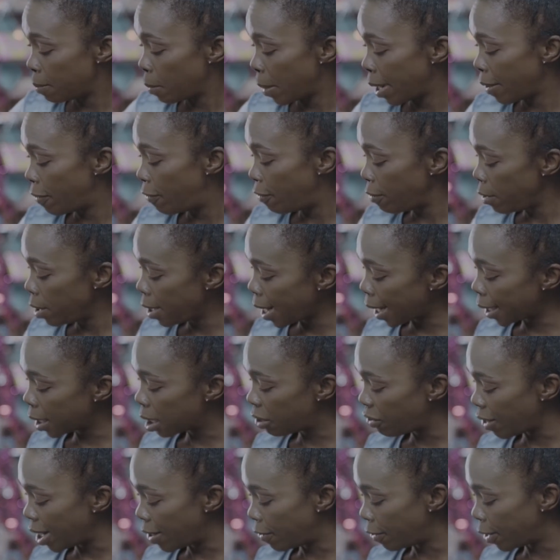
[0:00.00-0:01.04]
My next
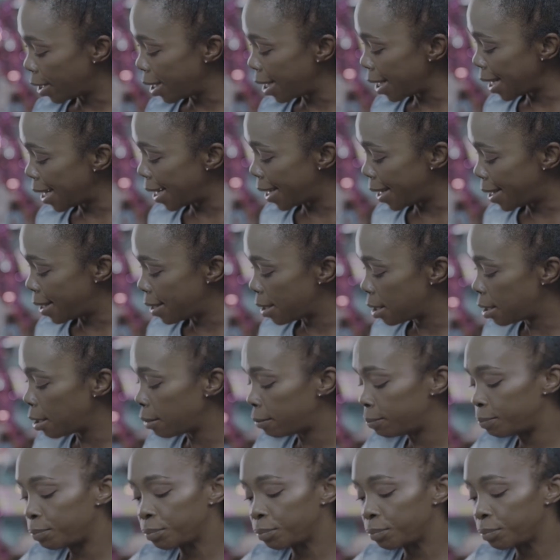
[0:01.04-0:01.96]
favorite is